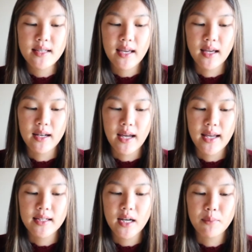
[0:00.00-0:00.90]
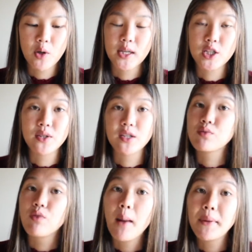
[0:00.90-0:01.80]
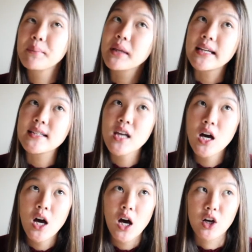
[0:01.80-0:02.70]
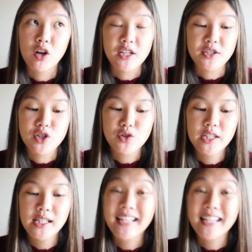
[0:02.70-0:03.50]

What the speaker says: And I ended up going to this ramen place across the street.